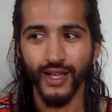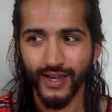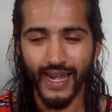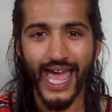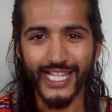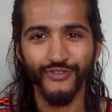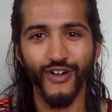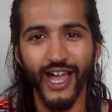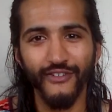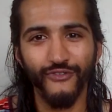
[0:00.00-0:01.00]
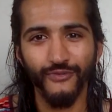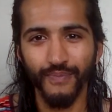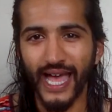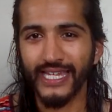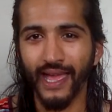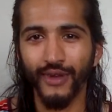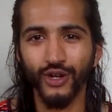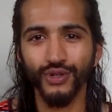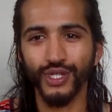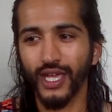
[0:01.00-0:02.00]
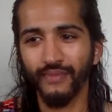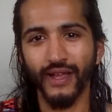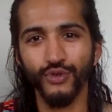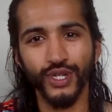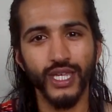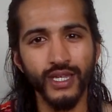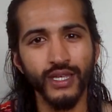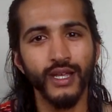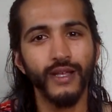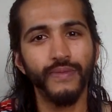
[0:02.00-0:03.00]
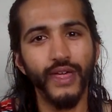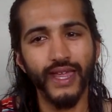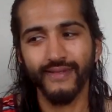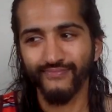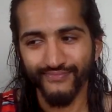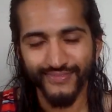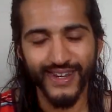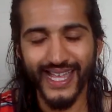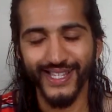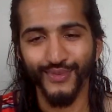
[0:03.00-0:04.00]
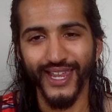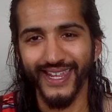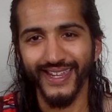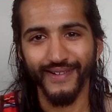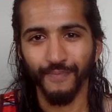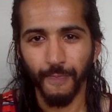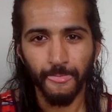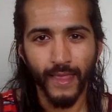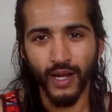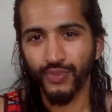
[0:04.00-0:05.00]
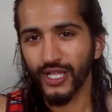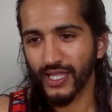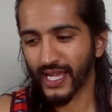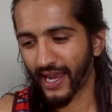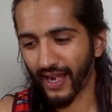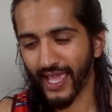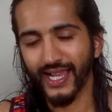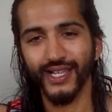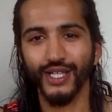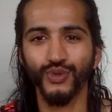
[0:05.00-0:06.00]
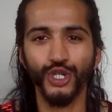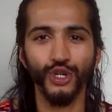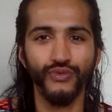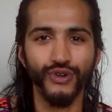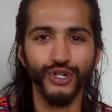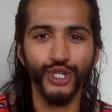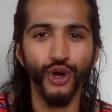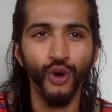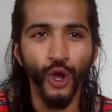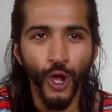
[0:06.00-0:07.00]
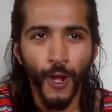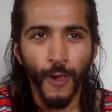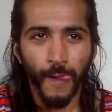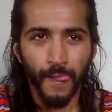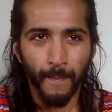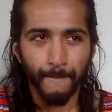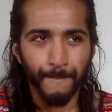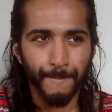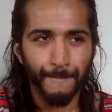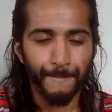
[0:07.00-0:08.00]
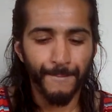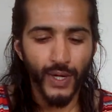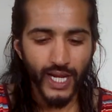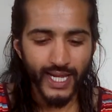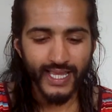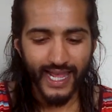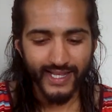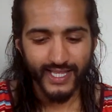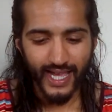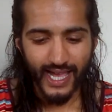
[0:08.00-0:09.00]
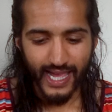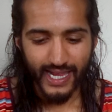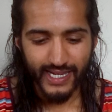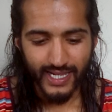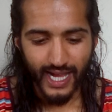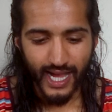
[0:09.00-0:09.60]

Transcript: last 5 bad chemicals in my routine, then that's when it completely kind of switched over. So putting that aside,